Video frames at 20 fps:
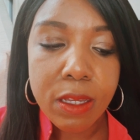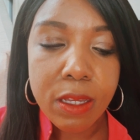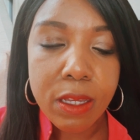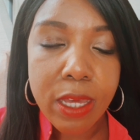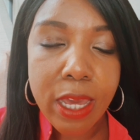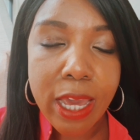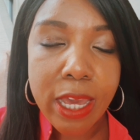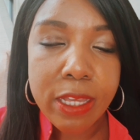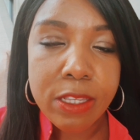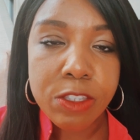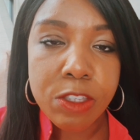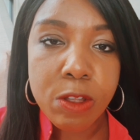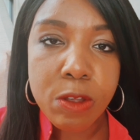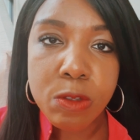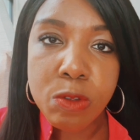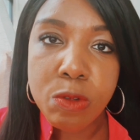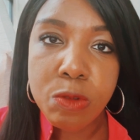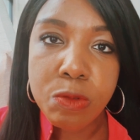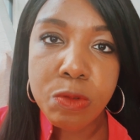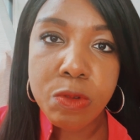as those
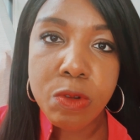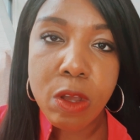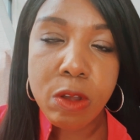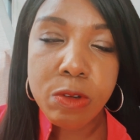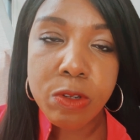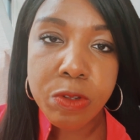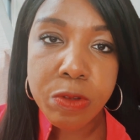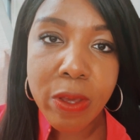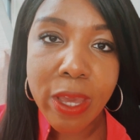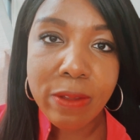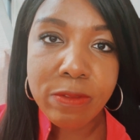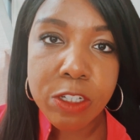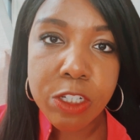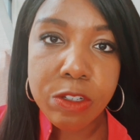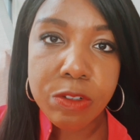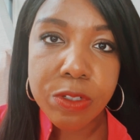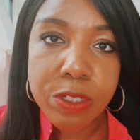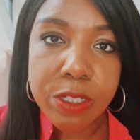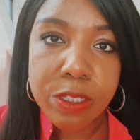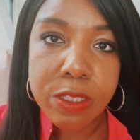who do have
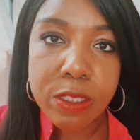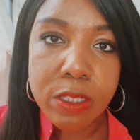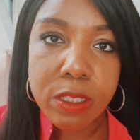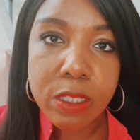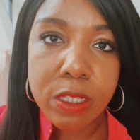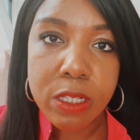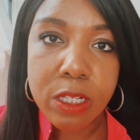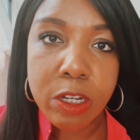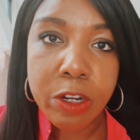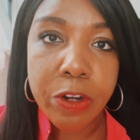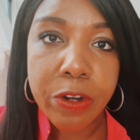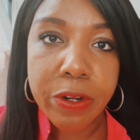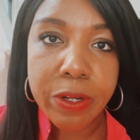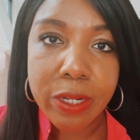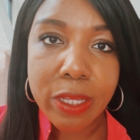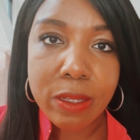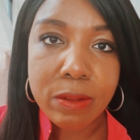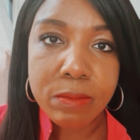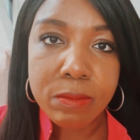children currently,